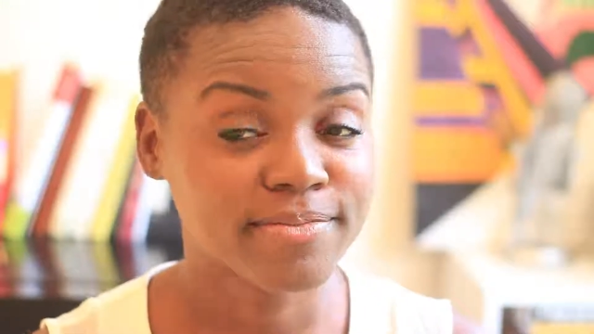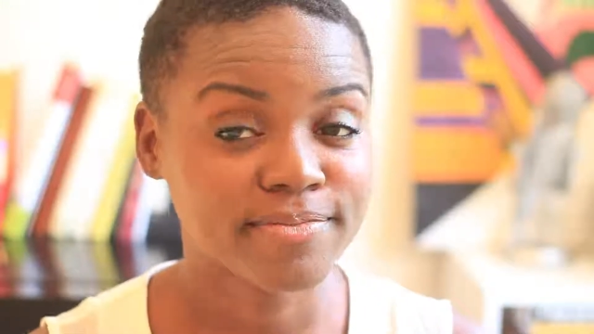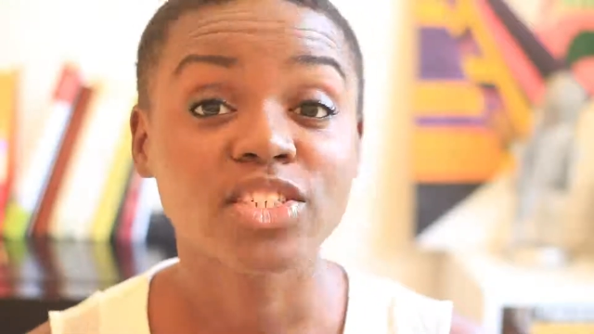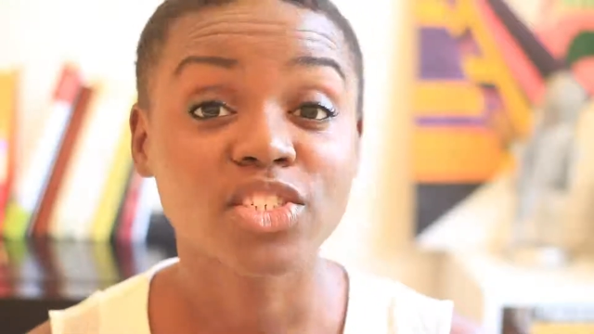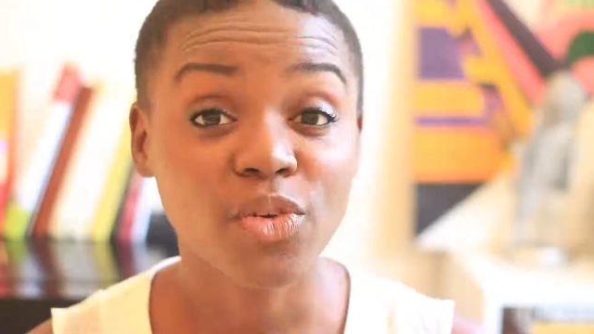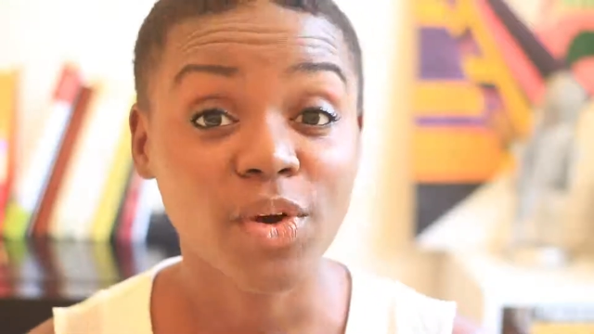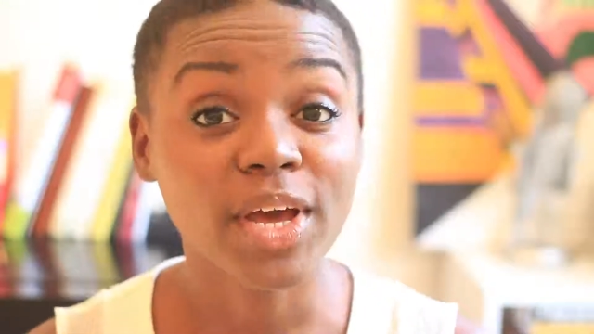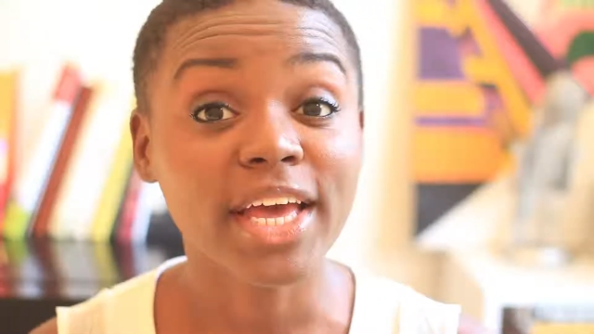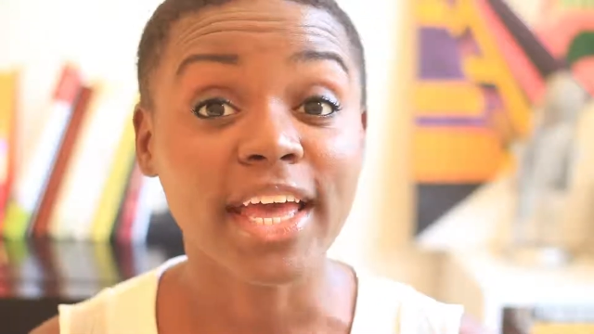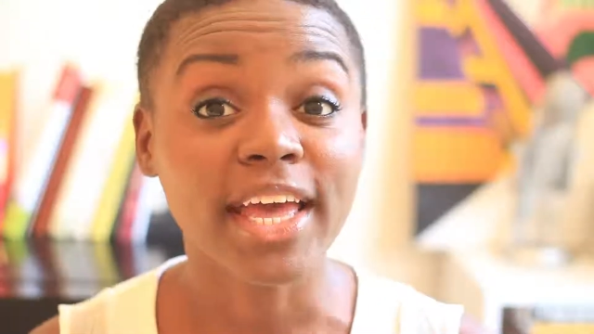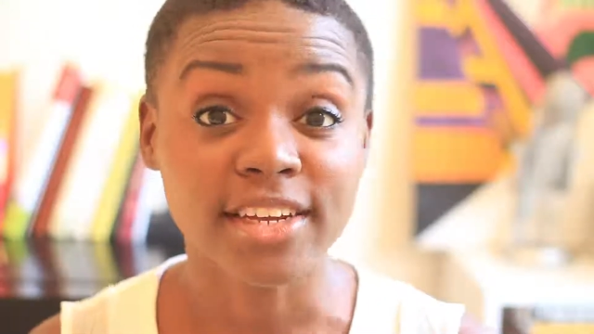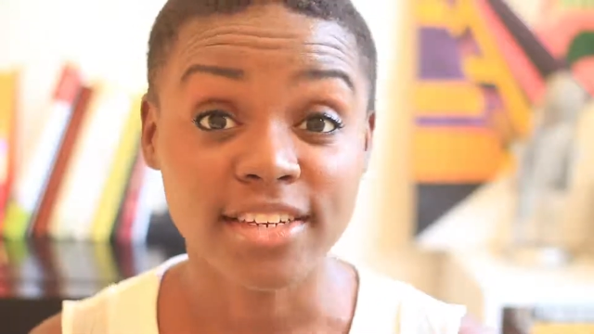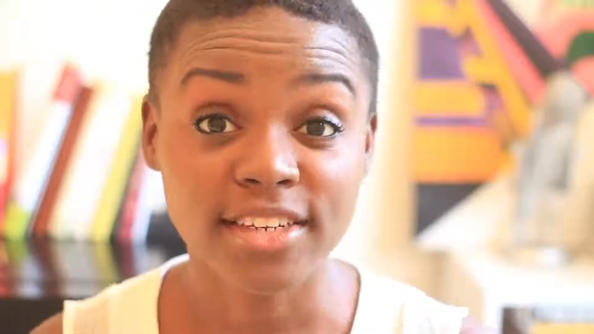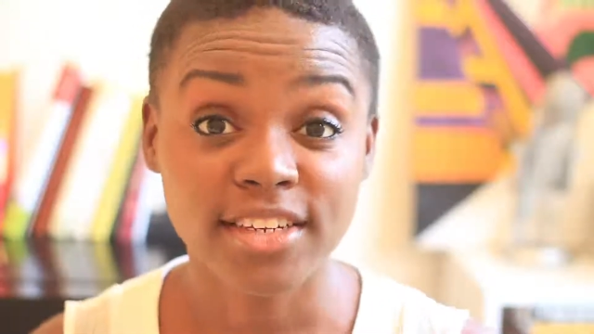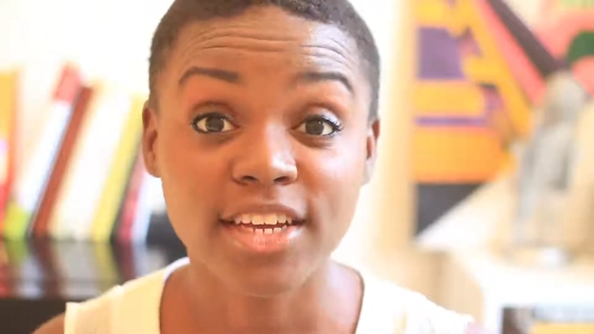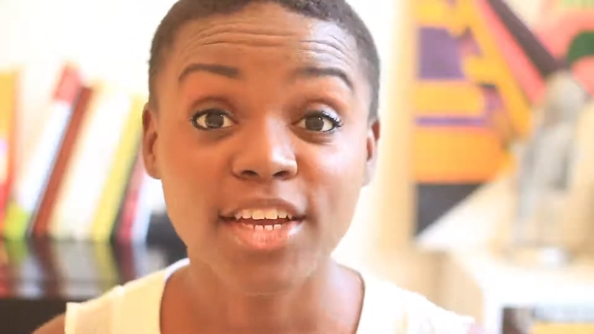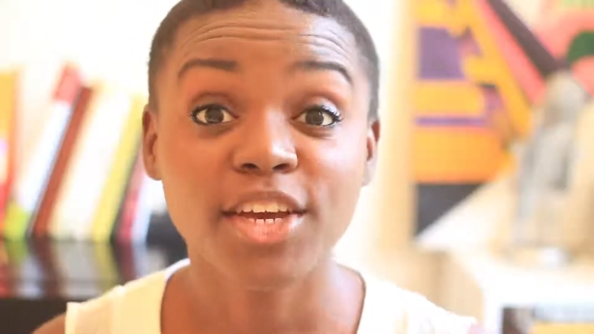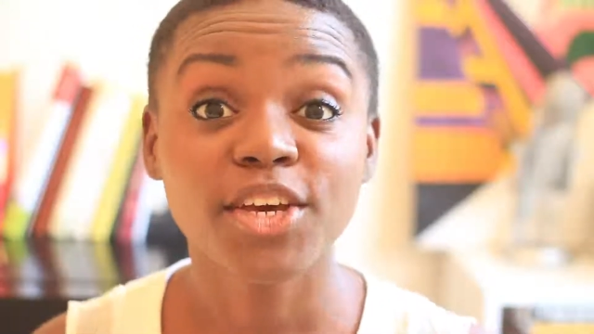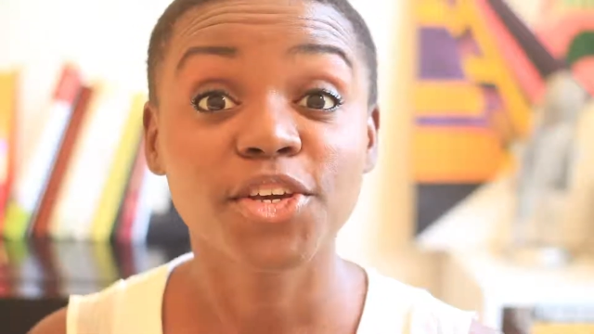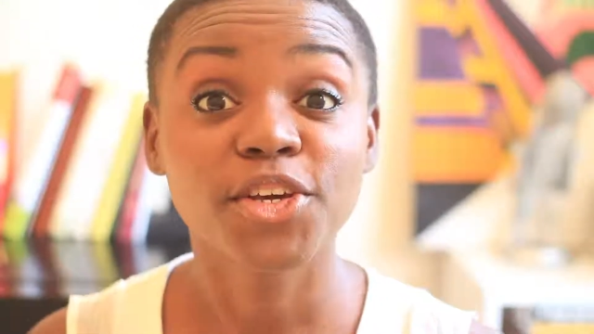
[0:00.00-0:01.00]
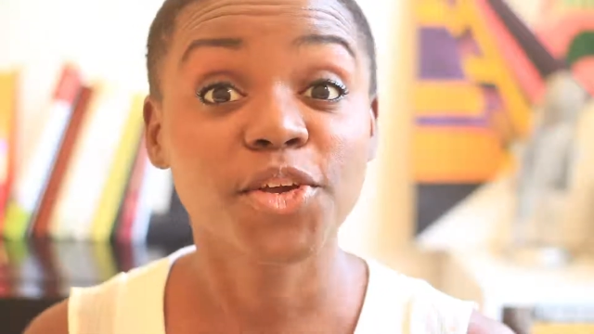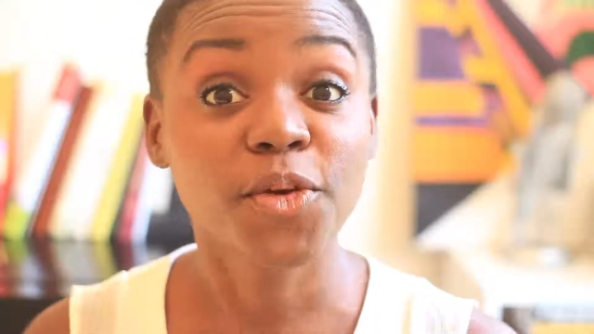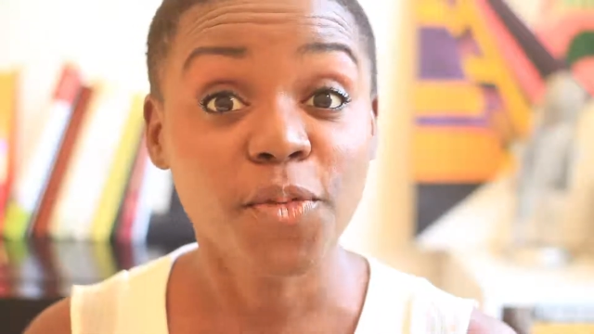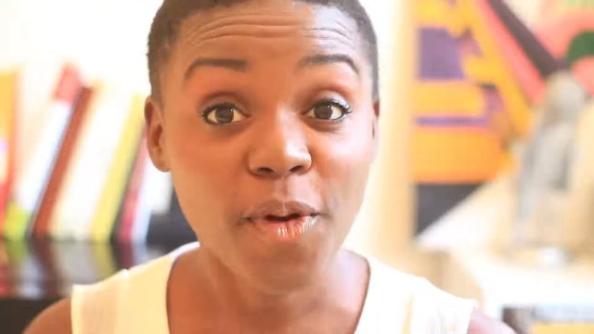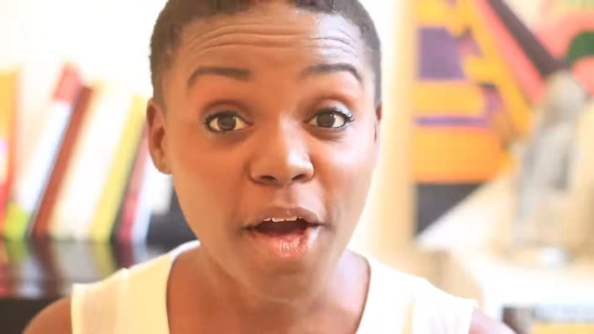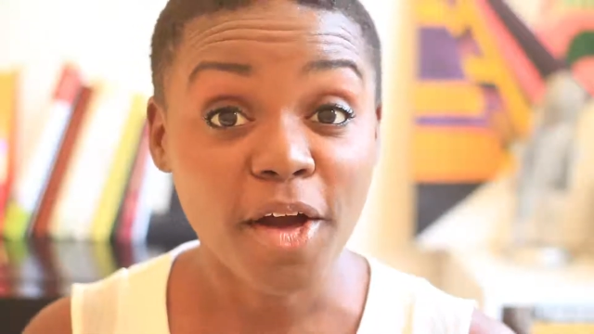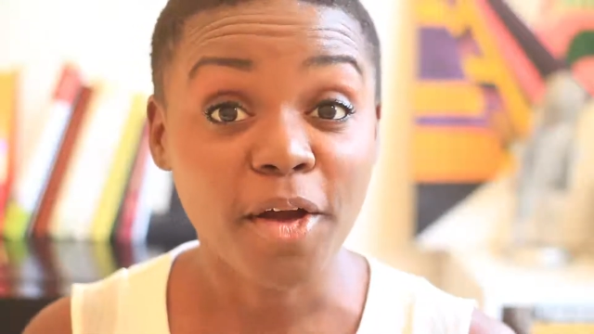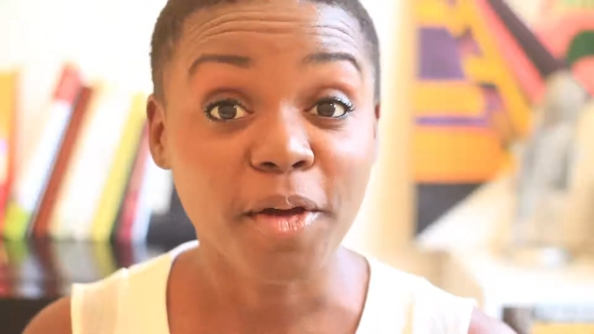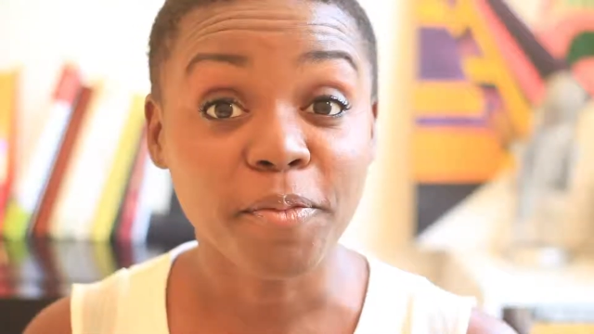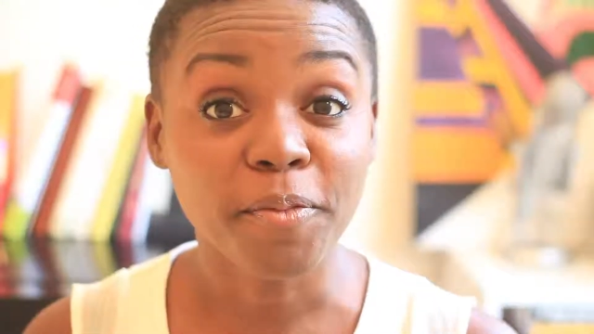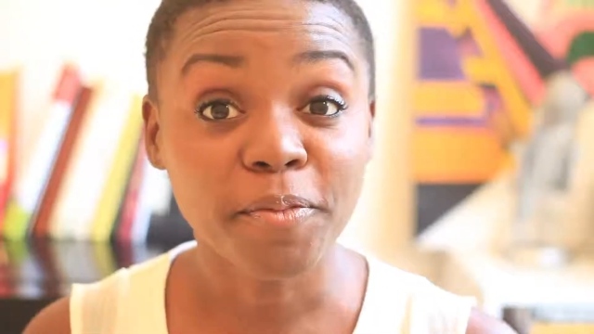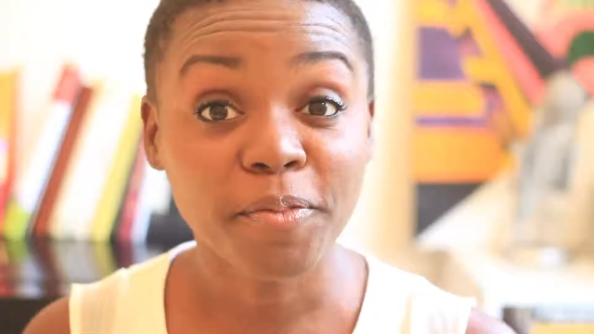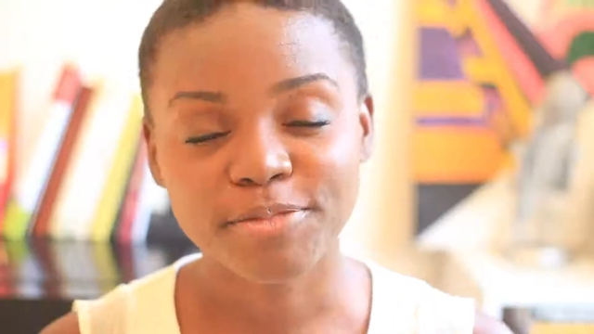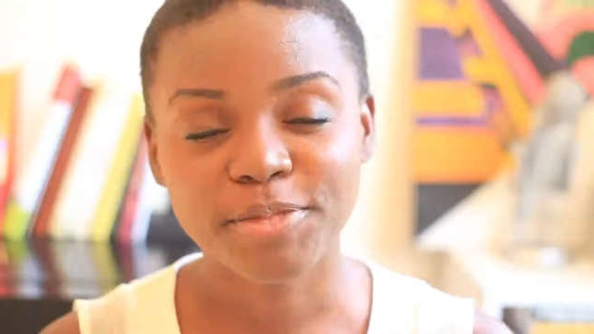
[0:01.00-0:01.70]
So again, you're welcome.